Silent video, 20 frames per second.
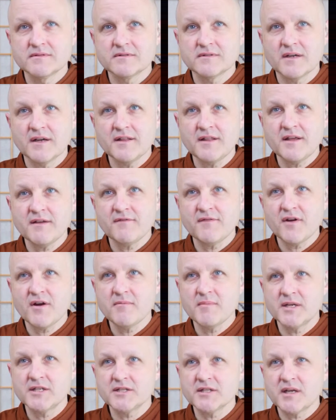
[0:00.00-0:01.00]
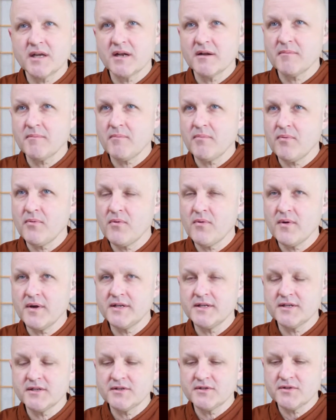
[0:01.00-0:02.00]
think very much kind of
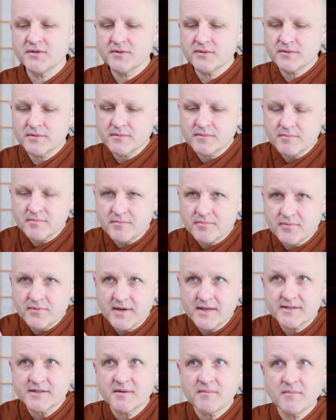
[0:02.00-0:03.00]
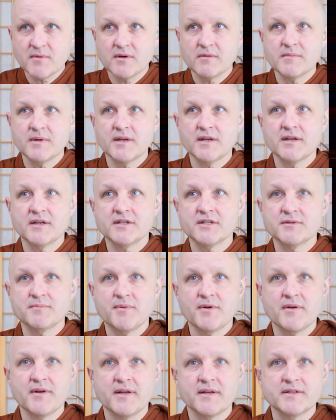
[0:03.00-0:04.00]
pointed to present moment
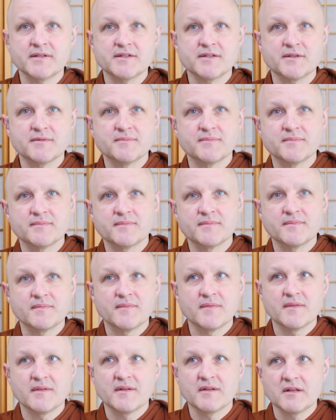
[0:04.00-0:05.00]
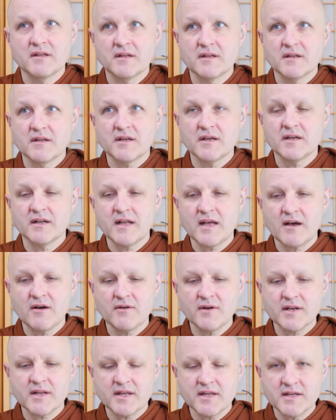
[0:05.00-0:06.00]
experience and how
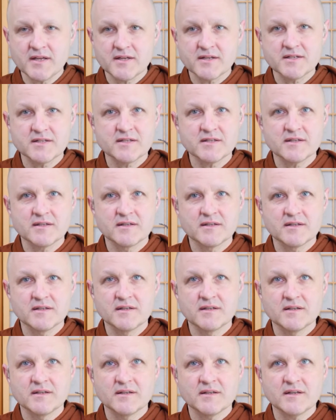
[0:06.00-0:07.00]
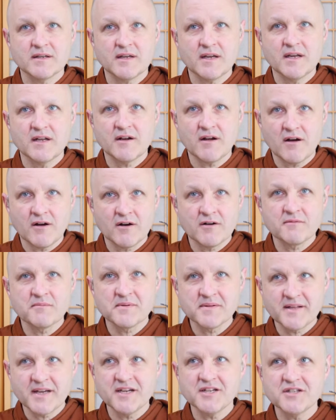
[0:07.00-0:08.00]
it is in our
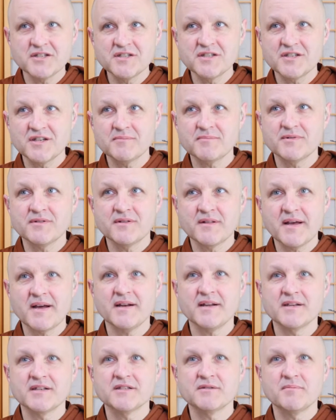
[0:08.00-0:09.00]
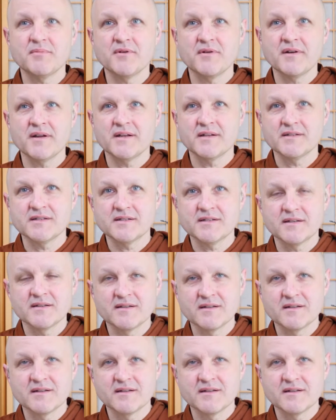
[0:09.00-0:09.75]
relationship to that experience.